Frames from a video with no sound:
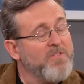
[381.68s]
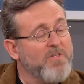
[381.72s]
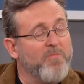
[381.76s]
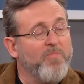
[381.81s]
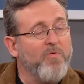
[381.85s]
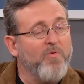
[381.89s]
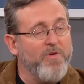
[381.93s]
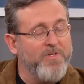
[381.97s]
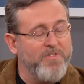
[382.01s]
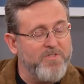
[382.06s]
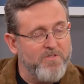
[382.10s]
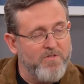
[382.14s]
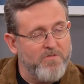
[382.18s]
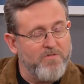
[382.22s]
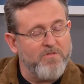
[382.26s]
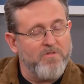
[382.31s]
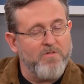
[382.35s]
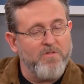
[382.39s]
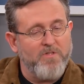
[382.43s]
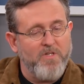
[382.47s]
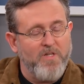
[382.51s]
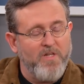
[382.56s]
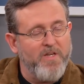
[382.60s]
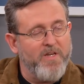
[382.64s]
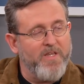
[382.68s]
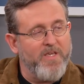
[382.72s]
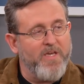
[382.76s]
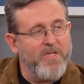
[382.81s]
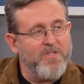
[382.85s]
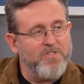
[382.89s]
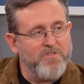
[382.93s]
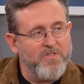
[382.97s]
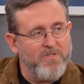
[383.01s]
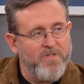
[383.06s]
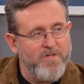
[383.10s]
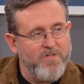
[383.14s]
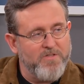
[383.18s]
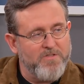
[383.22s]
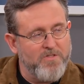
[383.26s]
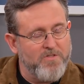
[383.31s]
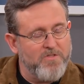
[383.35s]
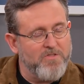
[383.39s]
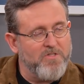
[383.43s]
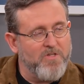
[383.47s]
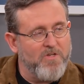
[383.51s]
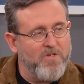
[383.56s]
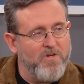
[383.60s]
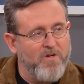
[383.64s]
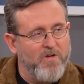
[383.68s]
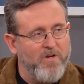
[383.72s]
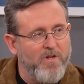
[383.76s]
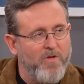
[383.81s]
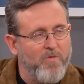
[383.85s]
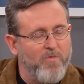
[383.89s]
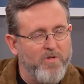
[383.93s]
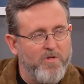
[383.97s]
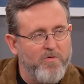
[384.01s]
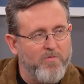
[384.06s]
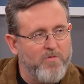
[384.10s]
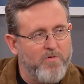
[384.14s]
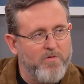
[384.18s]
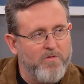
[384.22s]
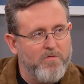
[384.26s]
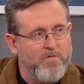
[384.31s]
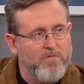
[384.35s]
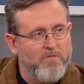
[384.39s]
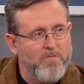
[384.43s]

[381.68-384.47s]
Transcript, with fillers: a good point. So delineation there. So security, what, what